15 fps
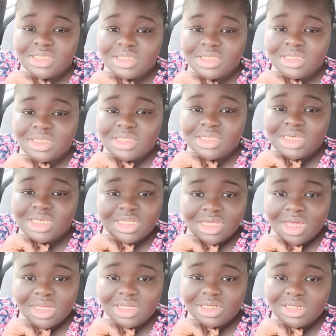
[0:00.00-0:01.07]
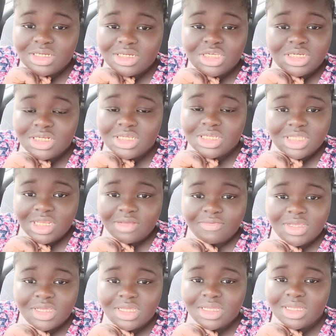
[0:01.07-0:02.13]
TikTok, Shida's
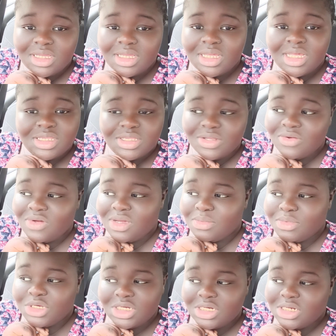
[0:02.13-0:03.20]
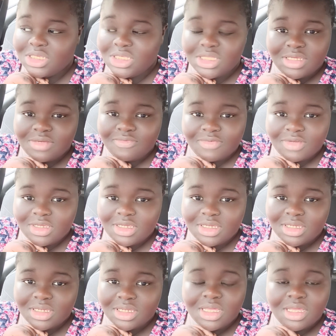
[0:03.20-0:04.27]
TV. Instagram Shida's TV,
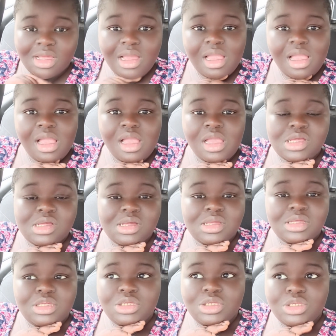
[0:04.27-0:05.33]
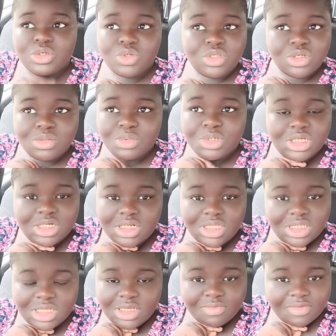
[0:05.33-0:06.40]
YouTube Shida's
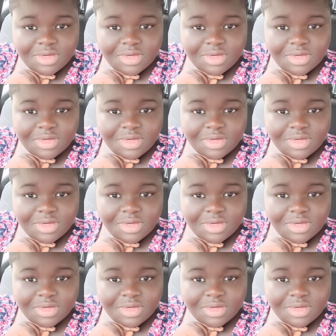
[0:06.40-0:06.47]
TV.